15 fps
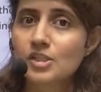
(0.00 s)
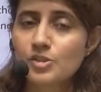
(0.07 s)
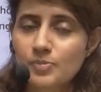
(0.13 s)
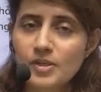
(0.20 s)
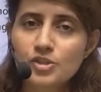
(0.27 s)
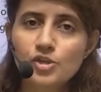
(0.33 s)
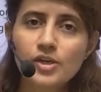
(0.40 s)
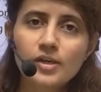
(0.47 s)

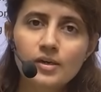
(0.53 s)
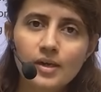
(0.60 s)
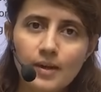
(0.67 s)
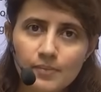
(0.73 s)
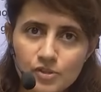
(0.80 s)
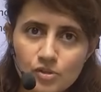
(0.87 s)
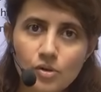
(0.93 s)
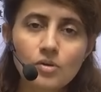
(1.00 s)
especially in
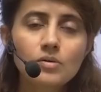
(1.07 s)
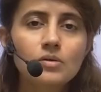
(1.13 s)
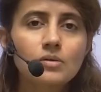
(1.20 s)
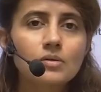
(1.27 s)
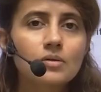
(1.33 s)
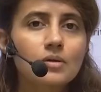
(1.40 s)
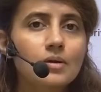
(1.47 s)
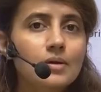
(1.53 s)
Amazon,
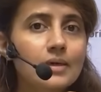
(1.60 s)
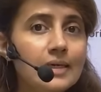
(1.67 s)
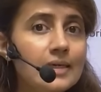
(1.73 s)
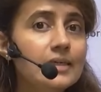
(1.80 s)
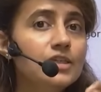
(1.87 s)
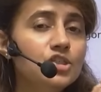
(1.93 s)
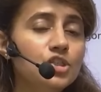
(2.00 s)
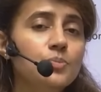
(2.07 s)

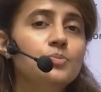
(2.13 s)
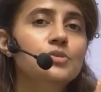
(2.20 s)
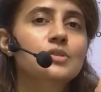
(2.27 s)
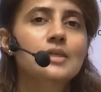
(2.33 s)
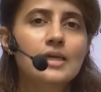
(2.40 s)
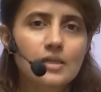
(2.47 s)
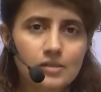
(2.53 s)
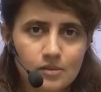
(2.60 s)
leadership
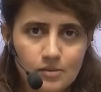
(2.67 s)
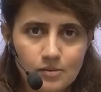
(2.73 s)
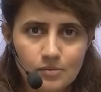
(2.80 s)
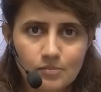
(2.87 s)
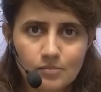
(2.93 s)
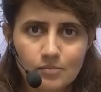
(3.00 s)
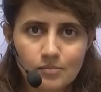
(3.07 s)
skills.